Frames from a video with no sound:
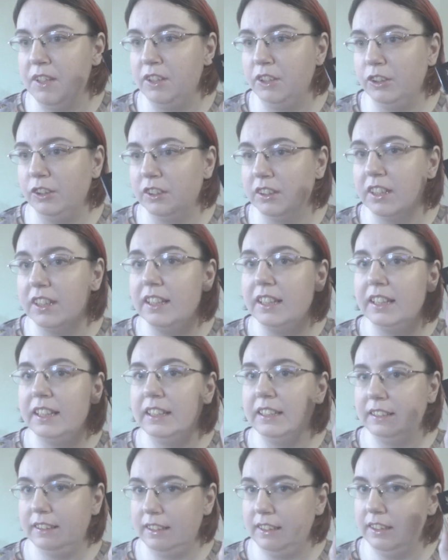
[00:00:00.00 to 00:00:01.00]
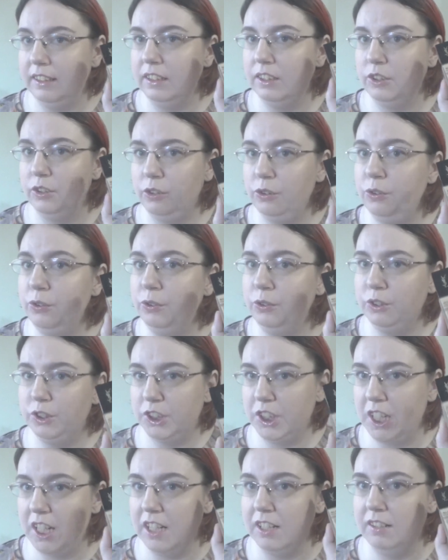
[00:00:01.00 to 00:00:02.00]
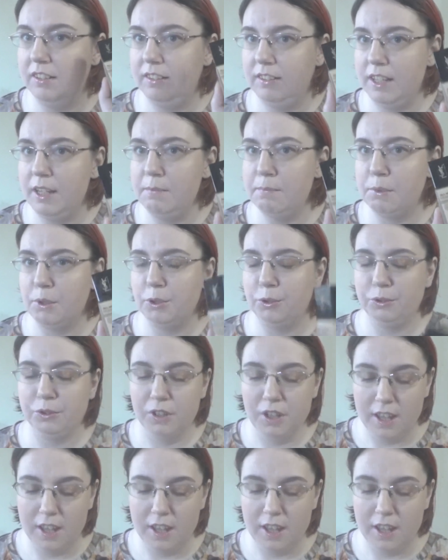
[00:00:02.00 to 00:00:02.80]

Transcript: look tint 2 shades deeper.